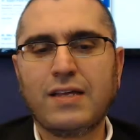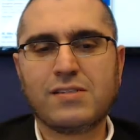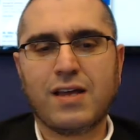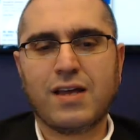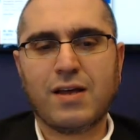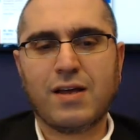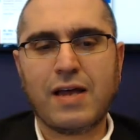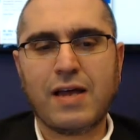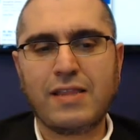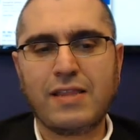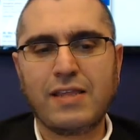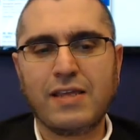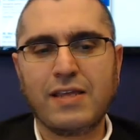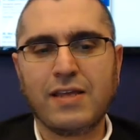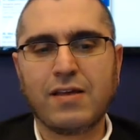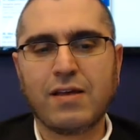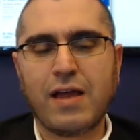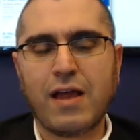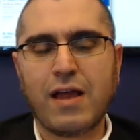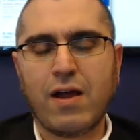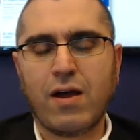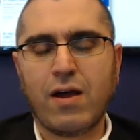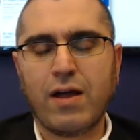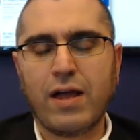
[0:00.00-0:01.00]
uh, I
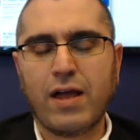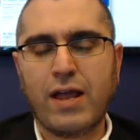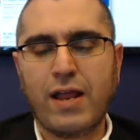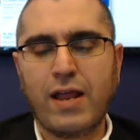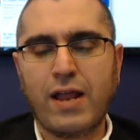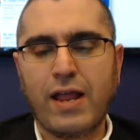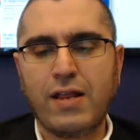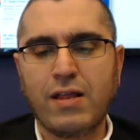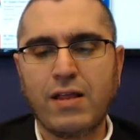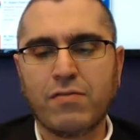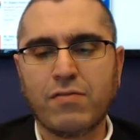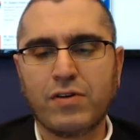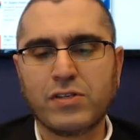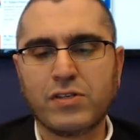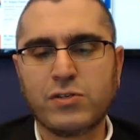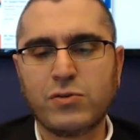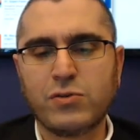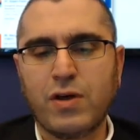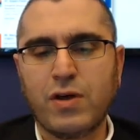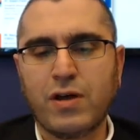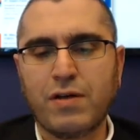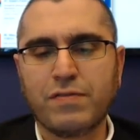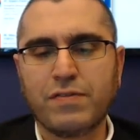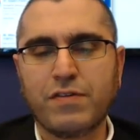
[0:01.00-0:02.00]
think any of
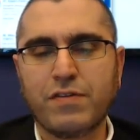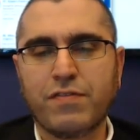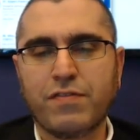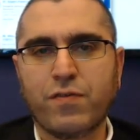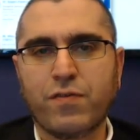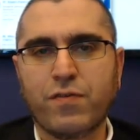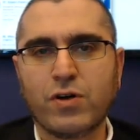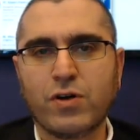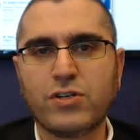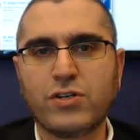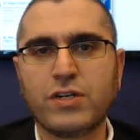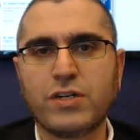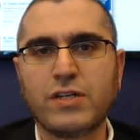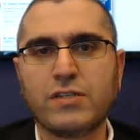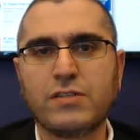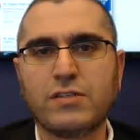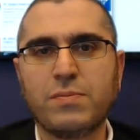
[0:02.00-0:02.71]
us who have the fortunate